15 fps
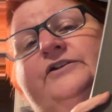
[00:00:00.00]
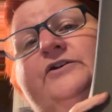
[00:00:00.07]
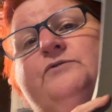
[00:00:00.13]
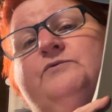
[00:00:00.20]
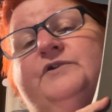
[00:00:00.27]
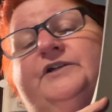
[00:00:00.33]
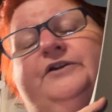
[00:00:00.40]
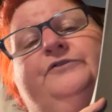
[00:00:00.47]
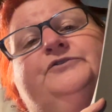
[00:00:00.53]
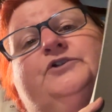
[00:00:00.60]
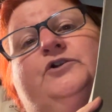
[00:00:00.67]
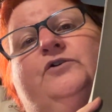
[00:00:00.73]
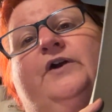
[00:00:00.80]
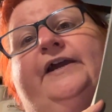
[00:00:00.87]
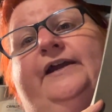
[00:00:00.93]
don't want to use
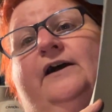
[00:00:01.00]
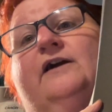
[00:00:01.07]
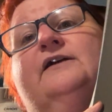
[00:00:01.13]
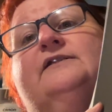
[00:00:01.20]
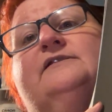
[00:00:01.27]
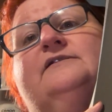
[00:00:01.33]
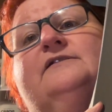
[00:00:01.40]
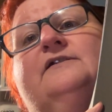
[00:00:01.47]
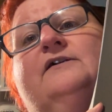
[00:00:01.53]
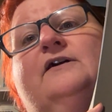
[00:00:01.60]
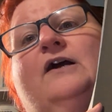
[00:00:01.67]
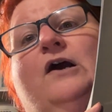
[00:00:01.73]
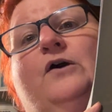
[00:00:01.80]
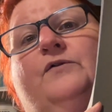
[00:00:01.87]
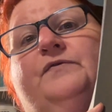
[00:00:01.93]
crayons
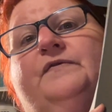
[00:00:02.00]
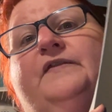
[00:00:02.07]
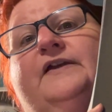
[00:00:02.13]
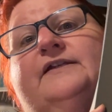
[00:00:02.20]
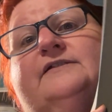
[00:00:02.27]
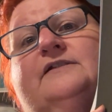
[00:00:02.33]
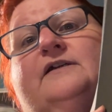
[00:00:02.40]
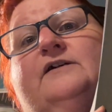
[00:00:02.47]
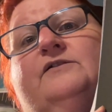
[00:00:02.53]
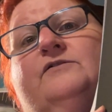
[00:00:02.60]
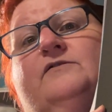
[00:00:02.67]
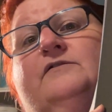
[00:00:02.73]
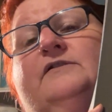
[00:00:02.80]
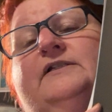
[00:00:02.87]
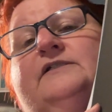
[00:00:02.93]
on this
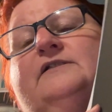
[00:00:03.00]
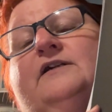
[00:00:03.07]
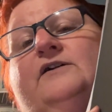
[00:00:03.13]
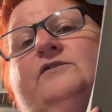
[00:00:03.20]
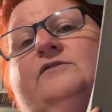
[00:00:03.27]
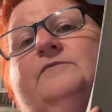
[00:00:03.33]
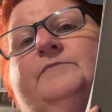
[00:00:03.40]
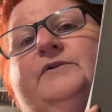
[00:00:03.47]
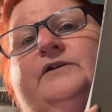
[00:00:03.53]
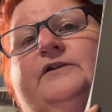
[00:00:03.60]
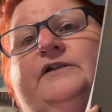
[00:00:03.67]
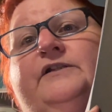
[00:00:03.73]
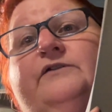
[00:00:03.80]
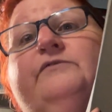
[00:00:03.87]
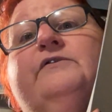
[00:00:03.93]
coloring book.
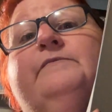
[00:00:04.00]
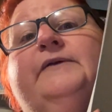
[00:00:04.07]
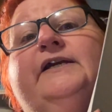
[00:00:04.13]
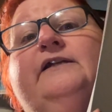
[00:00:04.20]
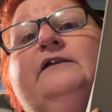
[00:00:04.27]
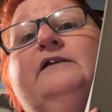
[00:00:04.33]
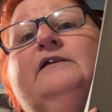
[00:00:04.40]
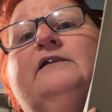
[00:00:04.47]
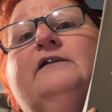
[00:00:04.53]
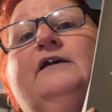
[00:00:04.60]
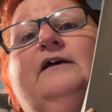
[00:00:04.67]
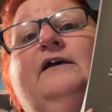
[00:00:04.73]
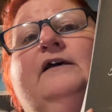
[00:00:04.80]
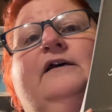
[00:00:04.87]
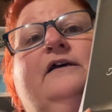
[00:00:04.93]
You know what I mean?
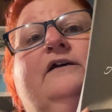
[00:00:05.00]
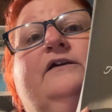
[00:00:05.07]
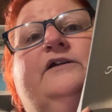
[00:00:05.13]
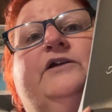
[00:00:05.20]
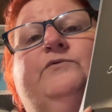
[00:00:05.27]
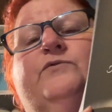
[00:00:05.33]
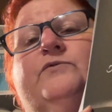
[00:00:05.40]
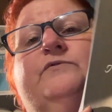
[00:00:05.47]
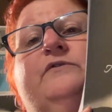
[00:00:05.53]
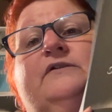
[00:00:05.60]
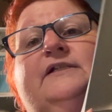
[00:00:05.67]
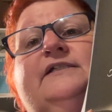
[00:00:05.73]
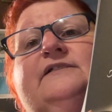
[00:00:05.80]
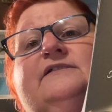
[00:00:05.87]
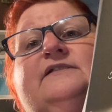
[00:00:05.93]

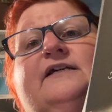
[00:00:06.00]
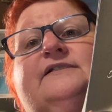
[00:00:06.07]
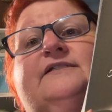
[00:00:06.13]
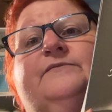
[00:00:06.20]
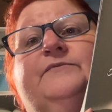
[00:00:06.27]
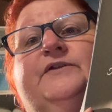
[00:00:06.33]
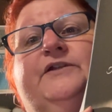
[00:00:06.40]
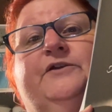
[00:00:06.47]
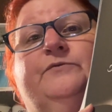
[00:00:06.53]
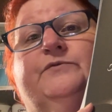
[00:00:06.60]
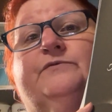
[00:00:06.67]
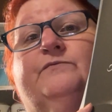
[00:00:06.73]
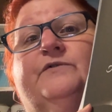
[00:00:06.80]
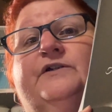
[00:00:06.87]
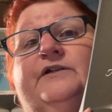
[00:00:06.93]
This is not something you
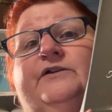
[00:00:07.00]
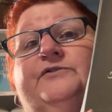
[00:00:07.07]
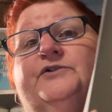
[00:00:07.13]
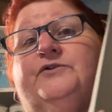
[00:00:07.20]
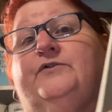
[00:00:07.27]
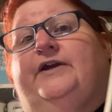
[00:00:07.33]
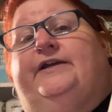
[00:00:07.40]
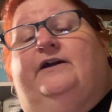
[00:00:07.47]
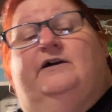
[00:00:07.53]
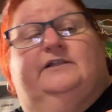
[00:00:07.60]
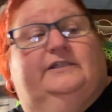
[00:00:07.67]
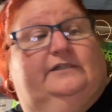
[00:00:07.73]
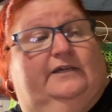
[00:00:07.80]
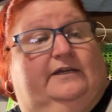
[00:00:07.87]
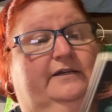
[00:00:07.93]
would want to use
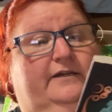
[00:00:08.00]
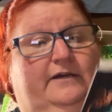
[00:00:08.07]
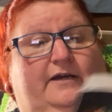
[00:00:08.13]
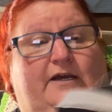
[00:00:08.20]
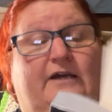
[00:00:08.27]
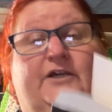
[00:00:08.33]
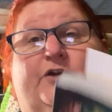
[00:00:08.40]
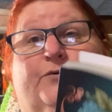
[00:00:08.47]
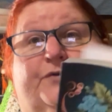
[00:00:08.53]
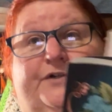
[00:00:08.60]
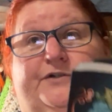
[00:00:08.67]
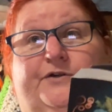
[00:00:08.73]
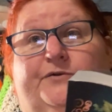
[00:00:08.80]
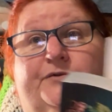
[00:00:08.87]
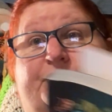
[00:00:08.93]
crayons in. You want
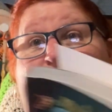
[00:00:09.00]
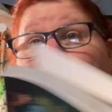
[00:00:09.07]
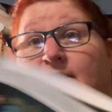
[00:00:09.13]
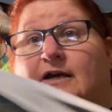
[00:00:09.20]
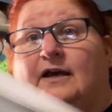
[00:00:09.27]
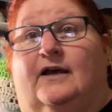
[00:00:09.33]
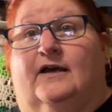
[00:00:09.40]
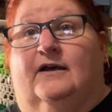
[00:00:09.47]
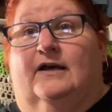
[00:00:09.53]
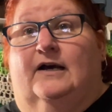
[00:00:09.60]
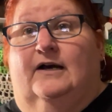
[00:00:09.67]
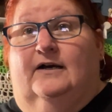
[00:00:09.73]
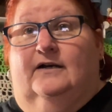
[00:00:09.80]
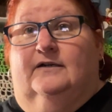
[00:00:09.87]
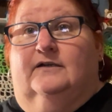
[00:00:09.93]
to use
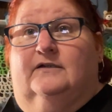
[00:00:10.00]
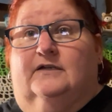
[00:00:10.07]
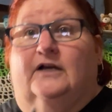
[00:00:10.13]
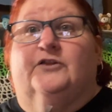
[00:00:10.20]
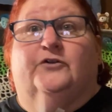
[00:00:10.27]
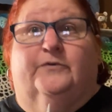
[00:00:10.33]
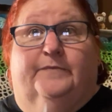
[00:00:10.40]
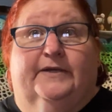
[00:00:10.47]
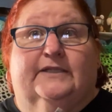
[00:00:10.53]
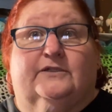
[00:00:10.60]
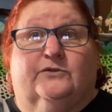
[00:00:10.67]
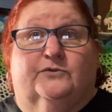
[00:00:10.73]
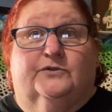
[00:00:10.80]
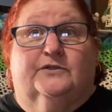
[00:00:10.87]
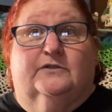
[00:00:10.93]
colored
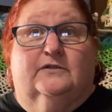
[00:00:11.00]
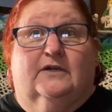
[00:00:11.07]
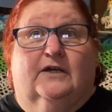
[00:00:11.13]
pencils,